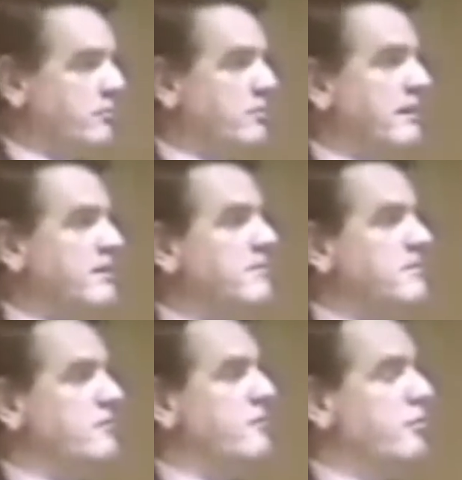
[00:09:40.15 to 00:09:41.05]
Through an
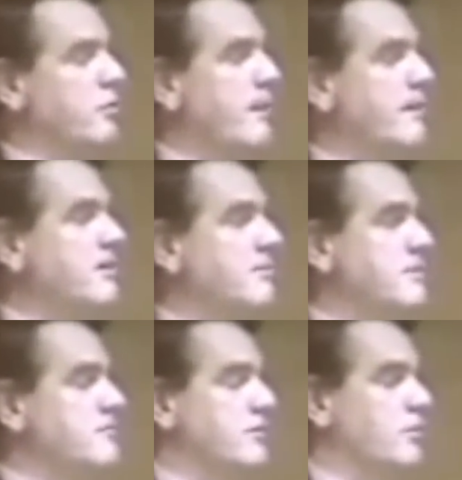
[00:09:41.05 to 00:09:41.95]
intermediary, through a Quaker intermediary